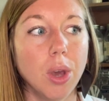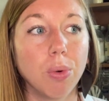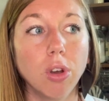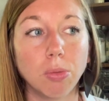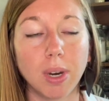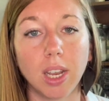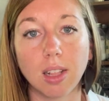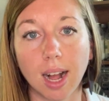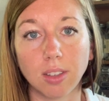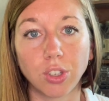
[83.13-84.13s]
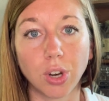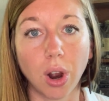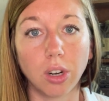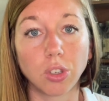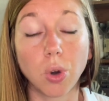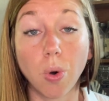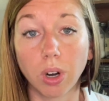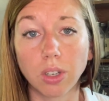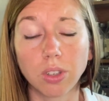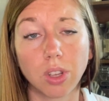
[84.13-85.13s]
Rosemary Gladstar's
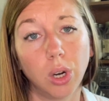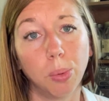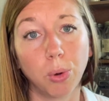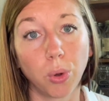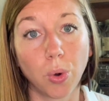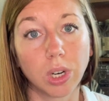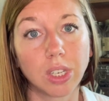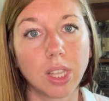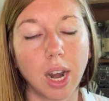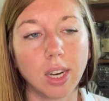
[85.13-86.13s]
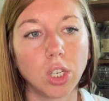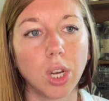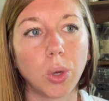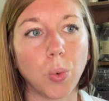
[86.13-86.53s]
course, the herbal course that I took.